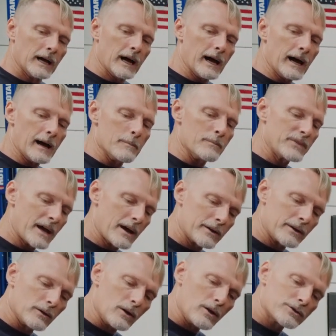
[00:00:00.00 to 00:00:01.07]
Now
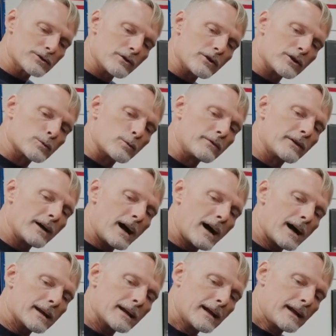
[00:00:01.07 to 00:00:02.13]
you'll also notice we've
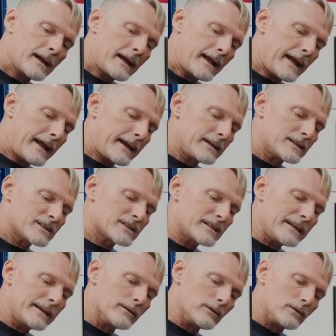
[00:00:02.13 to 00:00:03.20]
got a
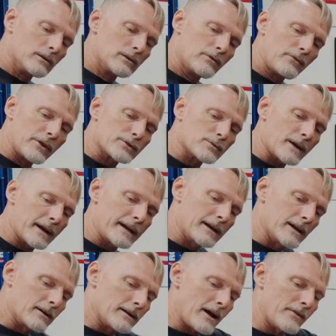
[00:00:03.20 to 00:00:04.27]
seal that's right
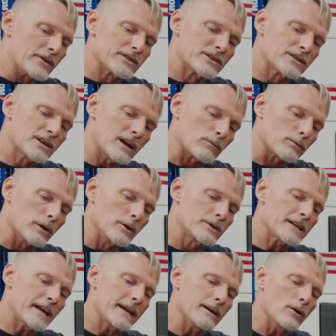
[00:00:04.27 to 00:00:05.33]
here. Now this is going to
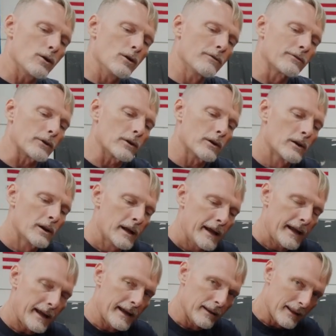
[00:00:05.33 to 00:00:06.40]
rotate over
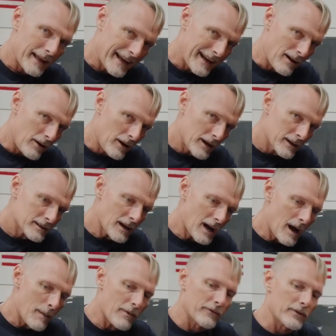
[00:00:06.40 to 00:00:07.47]
and lay on
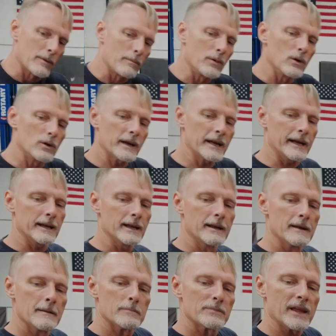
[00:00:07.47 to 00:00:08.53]
top of your bulkhead.
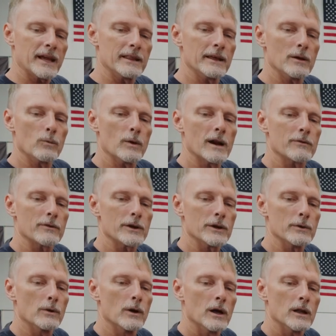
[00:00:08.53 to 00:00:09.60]
And then whenever
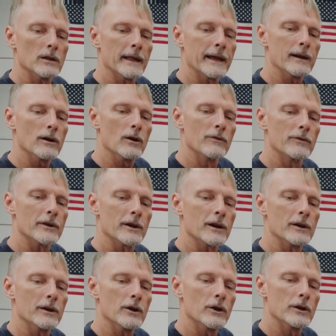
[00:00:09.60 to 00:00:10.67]
you lay it over, you're
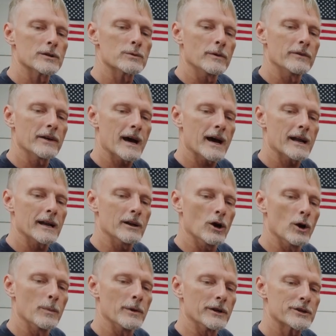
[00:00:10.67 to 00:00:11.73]
going to notice we've got an
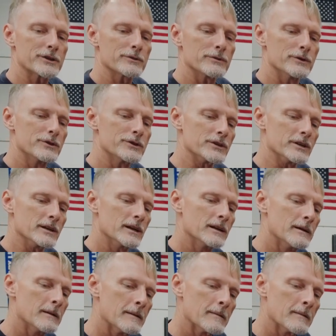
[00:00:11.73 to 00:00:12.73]
open extrusion.